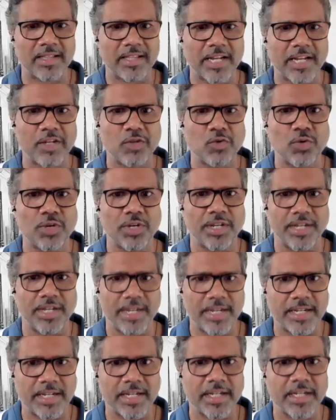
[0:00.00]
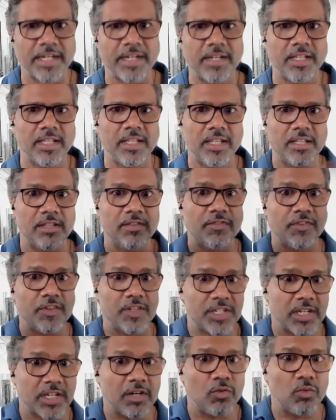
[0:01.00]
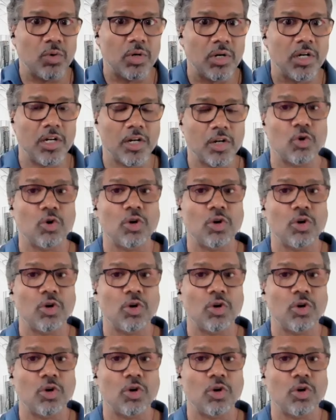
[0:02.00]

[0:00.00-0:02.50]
that you created in the physical world